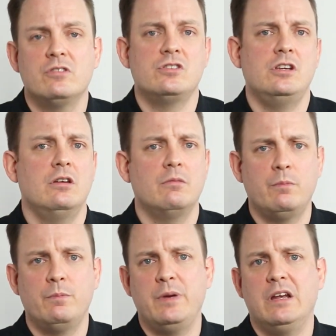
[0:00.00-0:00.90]
see
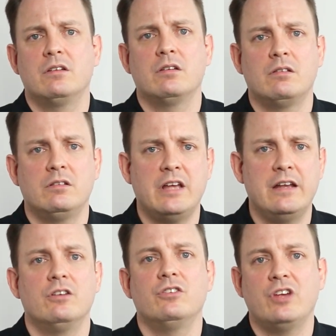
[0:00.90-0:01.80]
big data
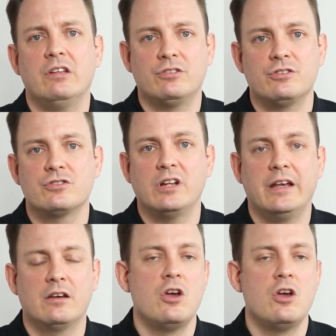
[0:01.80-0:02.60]
sensors like